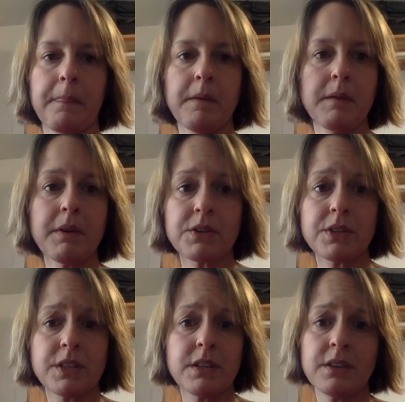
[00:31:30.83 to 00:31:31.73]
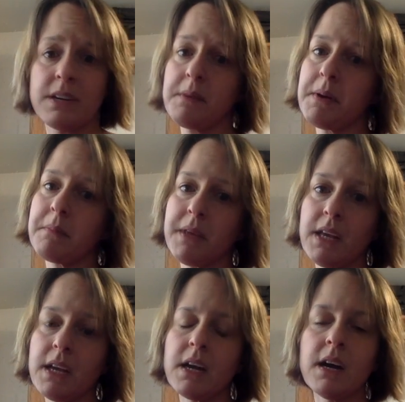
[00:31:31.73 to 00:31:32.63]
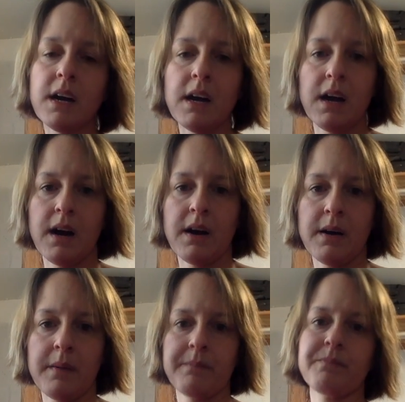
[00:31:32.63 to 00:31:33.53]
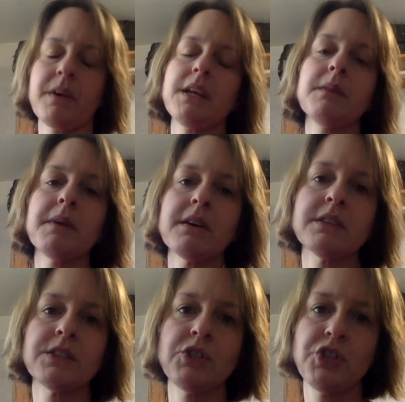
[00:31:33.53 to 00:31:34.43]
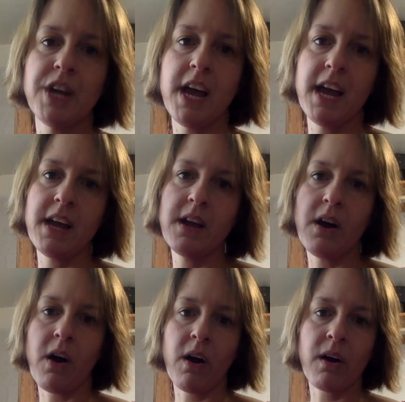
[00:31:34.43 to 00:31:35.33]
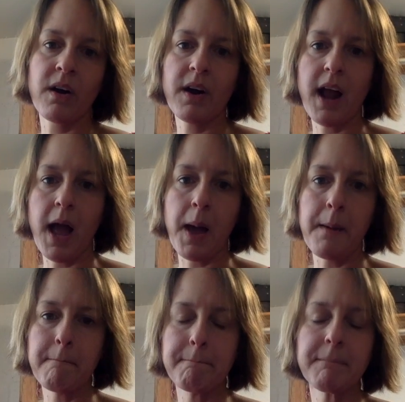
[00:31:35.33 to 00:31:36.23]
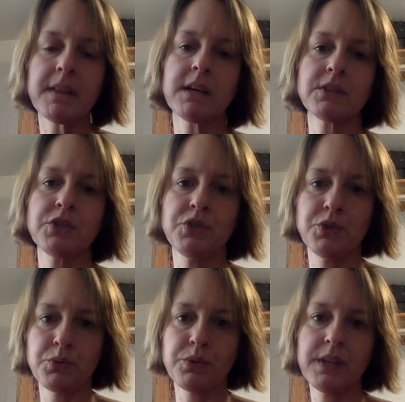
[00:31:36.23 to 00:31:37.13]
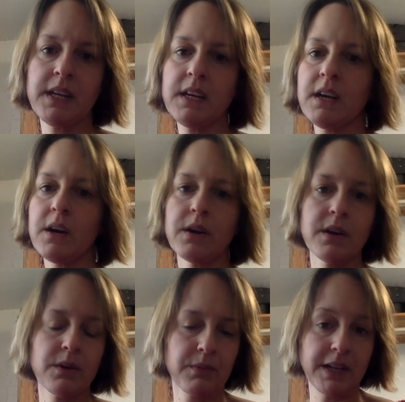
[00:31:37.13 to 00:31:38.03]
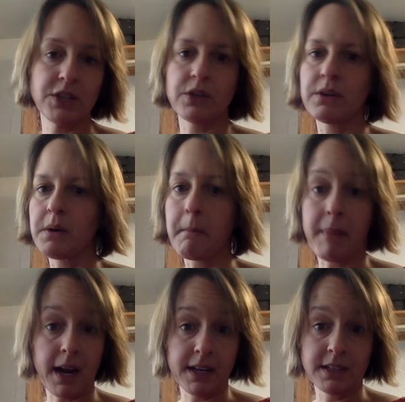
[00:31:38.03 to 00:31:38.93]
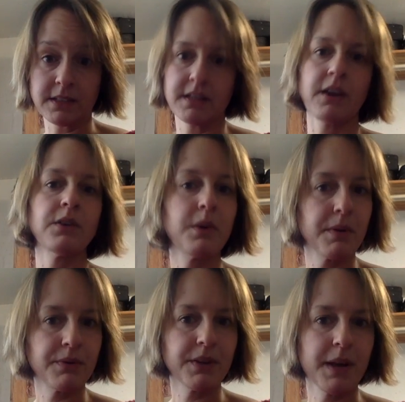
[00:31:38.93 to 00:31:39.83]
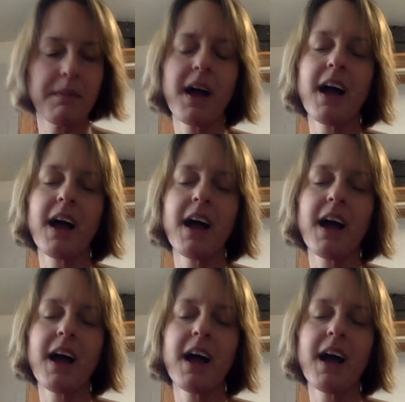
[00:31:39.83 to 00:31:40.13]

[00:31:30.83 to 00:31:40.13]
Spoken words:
Trisha or email me. My email is JRM, that's Julie Rachel Myers, now you know my full name,